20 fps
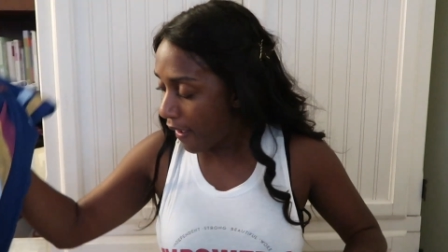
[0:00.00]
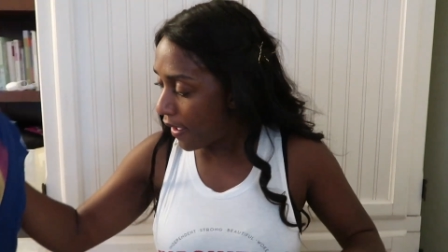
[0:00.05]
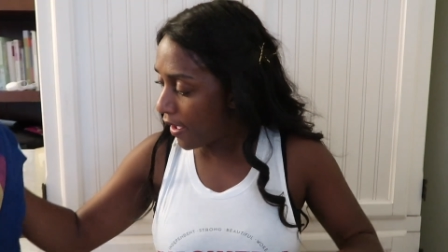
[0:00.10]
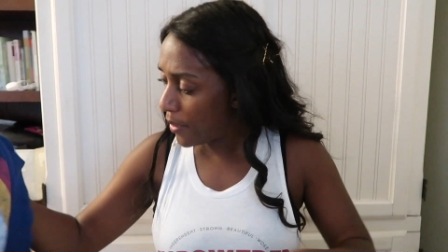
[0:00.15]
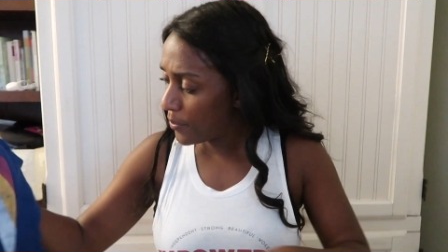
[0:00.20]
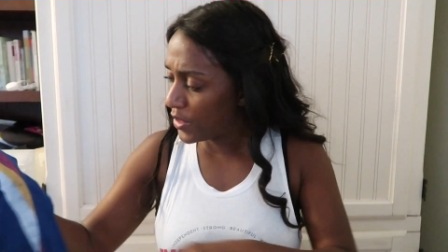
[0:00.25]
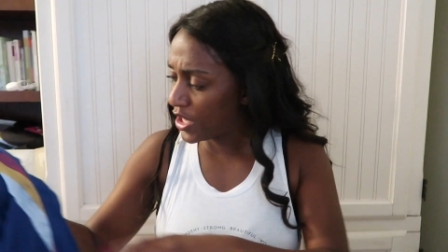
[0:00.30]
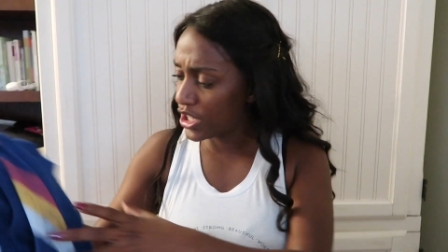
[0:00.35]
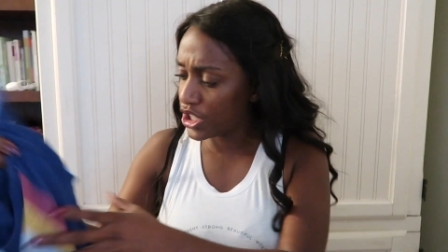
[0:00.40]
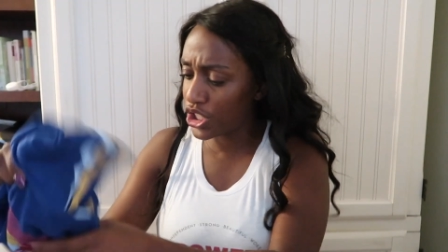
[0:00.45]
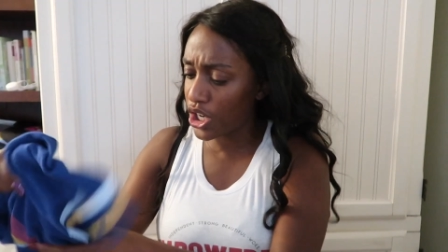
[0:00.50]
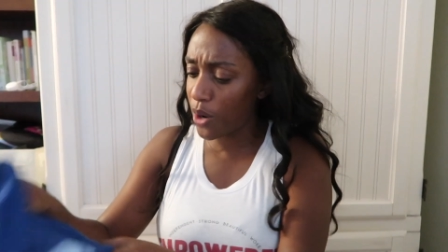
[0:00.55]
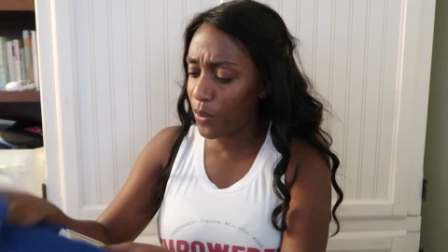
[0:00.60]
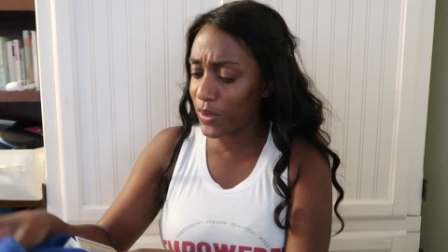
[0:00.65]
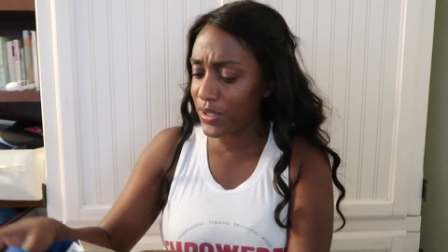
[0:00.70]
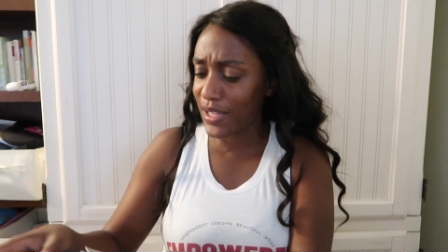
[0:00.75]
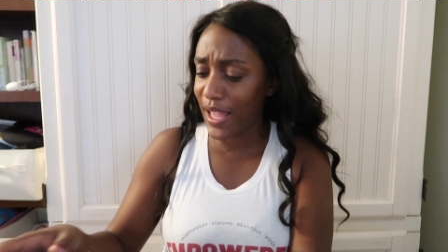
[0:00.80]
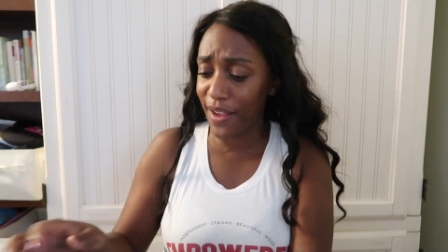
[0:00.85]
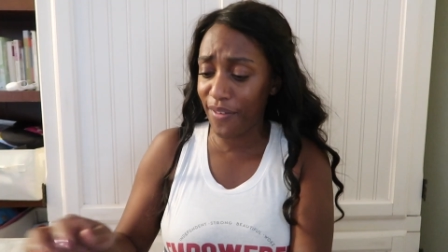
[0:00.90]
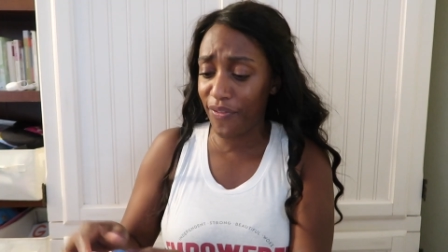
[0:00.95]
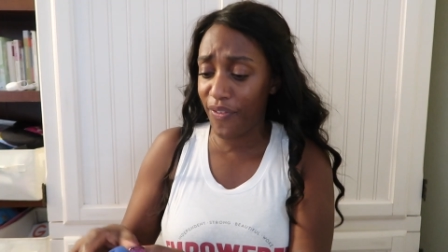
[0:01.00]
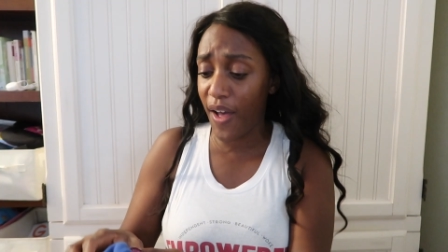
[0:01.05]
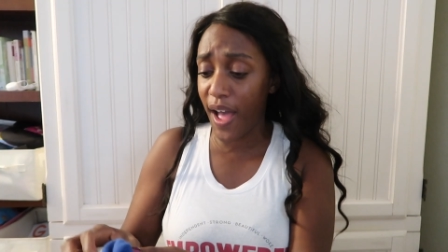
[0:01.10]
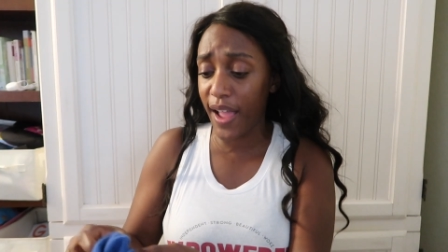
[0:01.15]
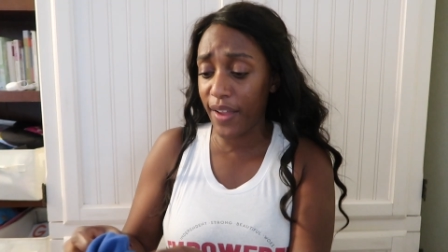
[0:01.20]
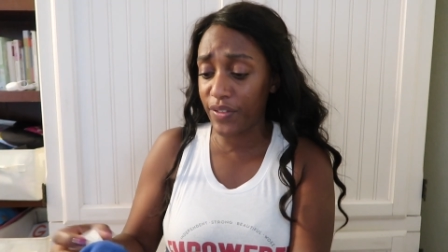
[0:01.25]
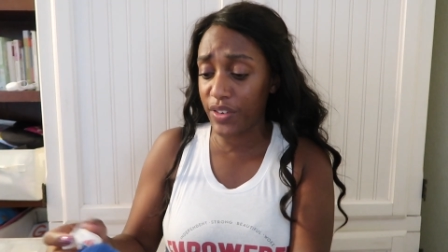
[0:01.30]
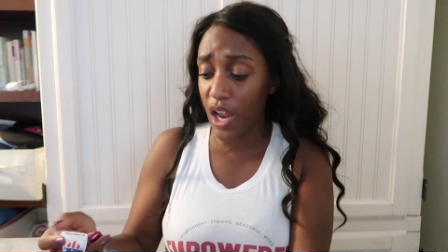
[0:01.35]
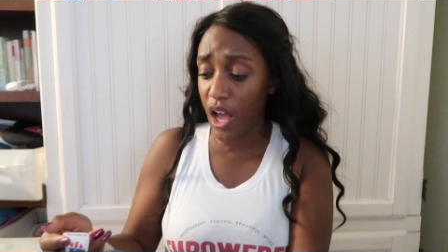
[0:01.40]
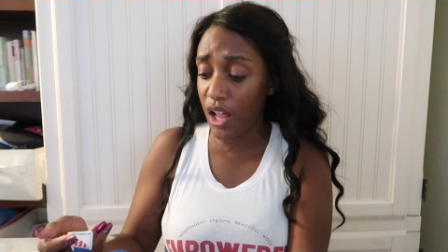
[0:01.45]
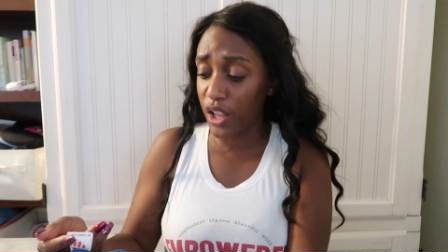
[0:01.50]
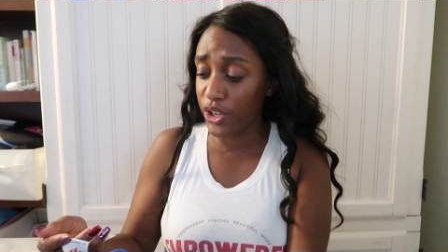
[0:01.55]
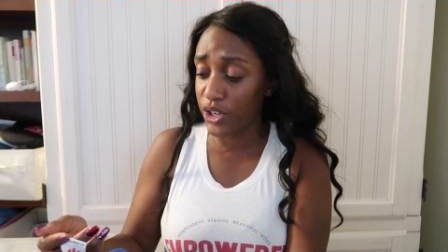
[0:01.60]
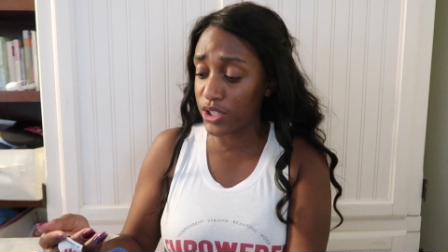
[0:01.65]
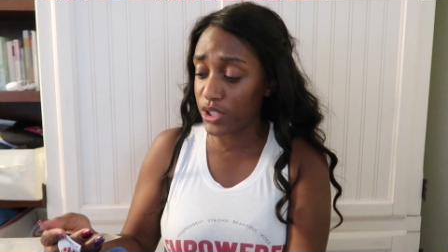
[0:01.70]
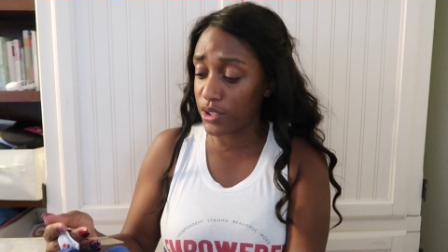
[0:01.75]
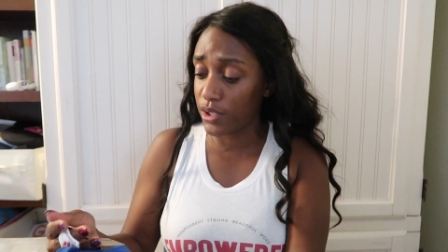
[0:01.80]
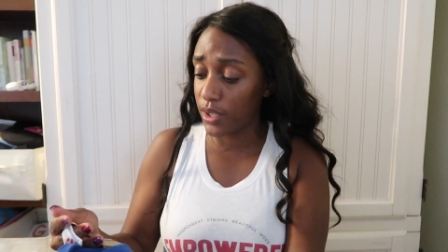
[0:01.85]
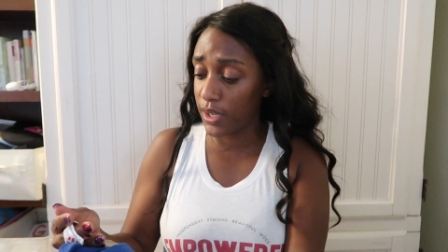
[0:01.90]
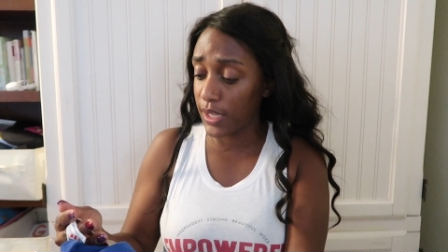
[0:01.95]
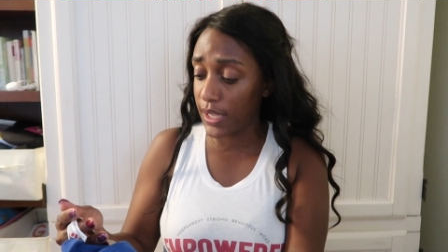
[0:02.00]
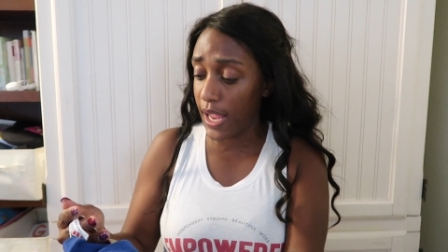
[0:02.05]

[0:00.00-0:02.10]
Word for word: Um, this shirt was like $5.